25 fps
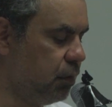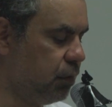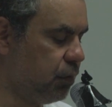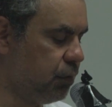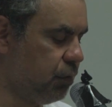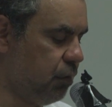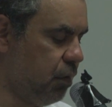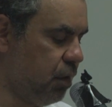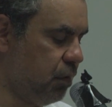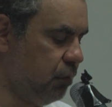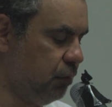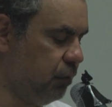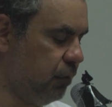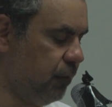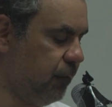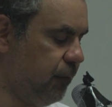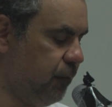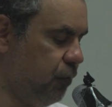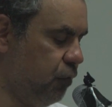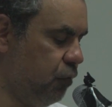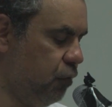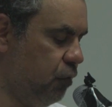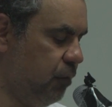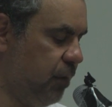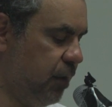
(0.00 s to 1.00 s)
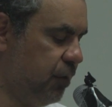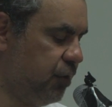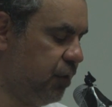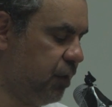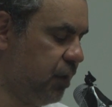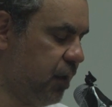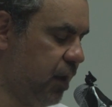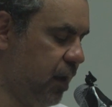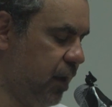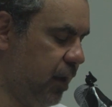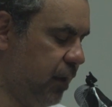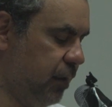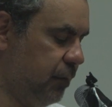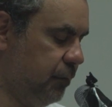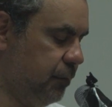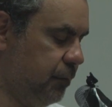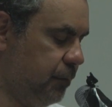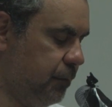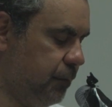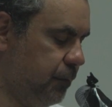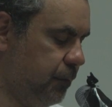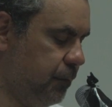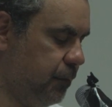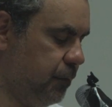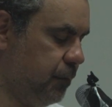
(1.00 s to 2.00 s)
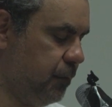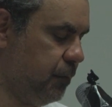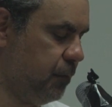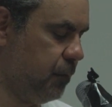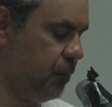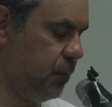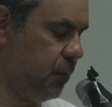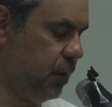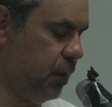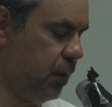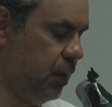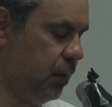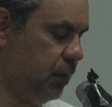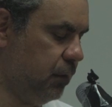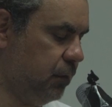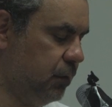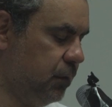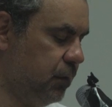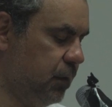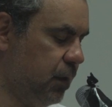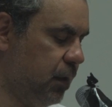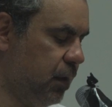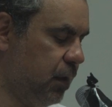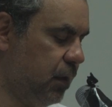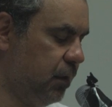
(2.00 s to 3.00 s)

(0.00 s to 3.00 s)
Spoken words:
trying to inform, educate, and